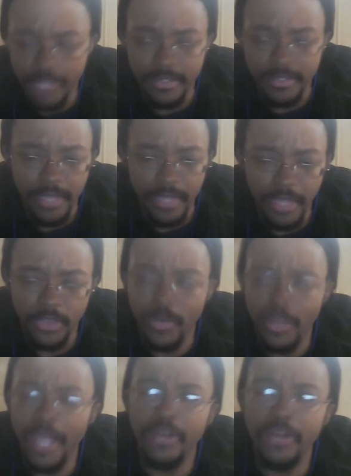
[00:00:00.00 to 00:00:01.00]
like the
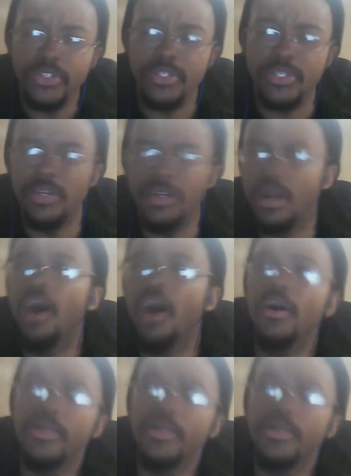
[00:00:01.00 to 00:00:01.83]
writers took all